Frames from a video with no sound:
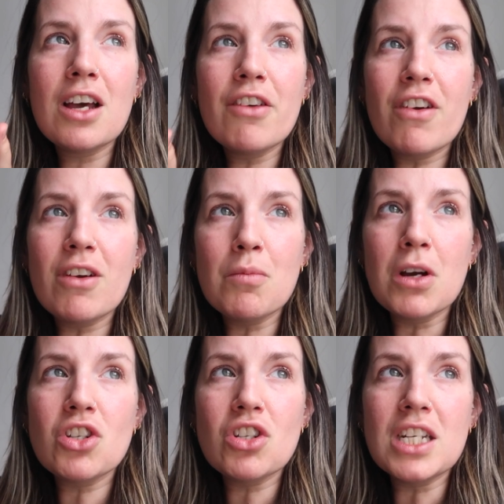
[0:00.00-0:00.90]
a very
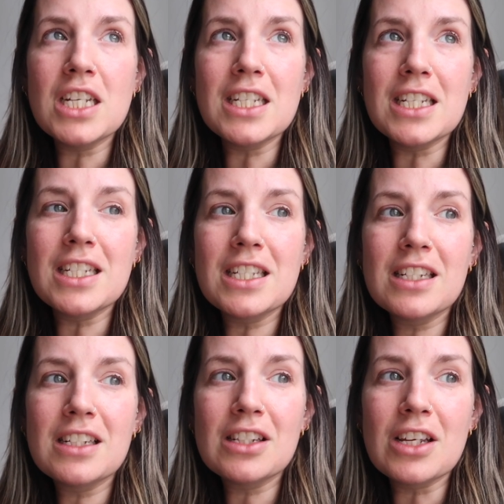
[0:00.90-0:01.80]
much needed
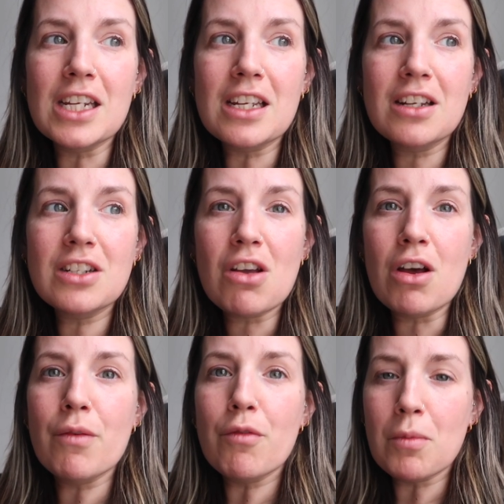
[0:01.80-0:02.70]
like
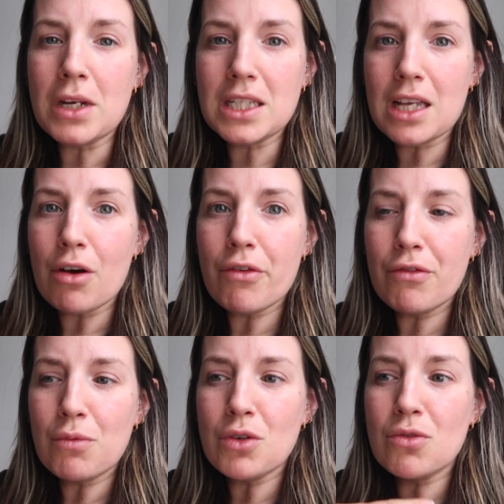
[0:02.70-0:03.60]
time for
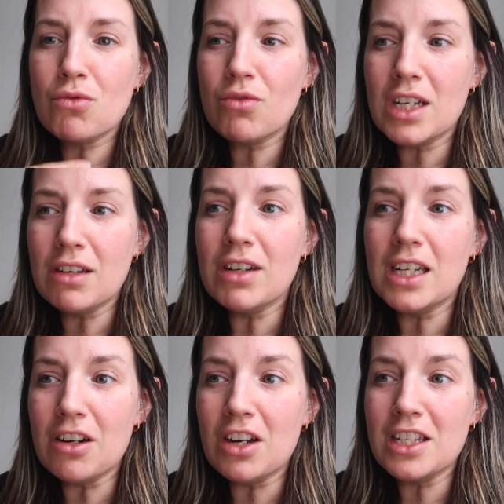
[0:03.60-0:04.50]
myself, which was really,
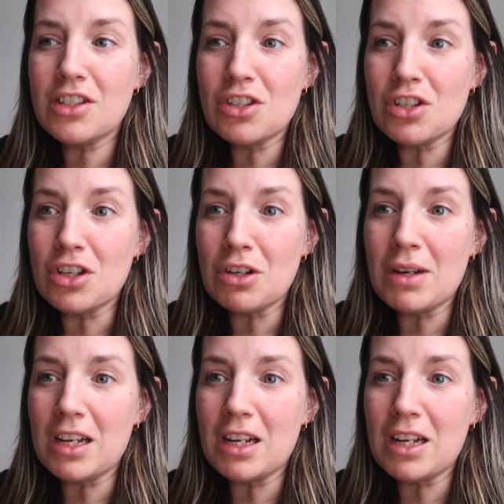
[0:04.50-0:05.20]
really nice to do.